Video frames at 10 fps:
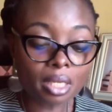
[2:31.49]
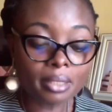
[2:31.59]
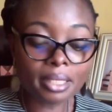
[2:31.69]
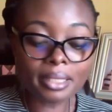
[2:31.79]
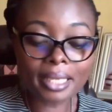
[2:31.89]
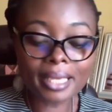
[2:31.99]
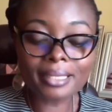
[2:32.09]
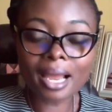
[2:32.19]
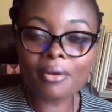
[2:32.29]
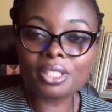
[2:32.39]
Then again,
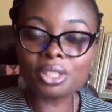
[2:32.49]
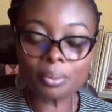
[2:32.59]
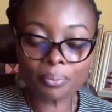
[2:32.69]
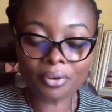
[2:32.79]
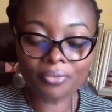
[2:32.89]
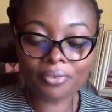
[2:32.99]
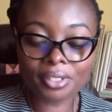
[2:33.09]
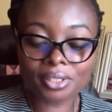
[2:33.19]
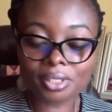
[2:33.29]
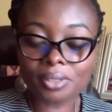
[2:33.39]
arranging
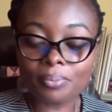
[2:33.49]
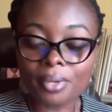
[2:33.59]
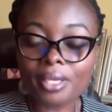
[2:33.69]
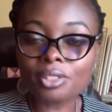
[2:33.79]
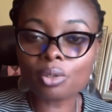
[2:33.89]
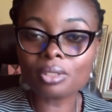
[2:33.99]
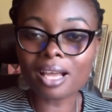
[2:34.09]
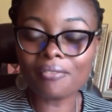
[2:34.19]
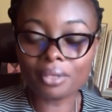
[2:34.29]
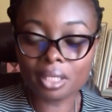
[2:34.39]
preferences based on
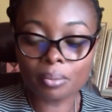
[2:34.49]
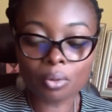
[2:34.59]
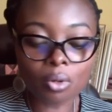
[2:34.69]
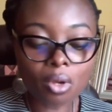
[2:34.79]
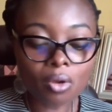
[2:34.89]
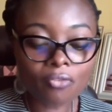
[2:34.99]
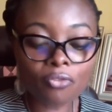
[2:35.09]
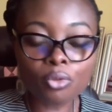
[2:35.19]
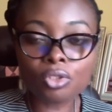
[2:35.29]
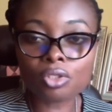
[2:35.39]
available
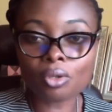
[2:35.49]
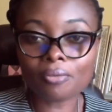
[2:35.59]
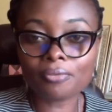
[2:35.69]
food stuff,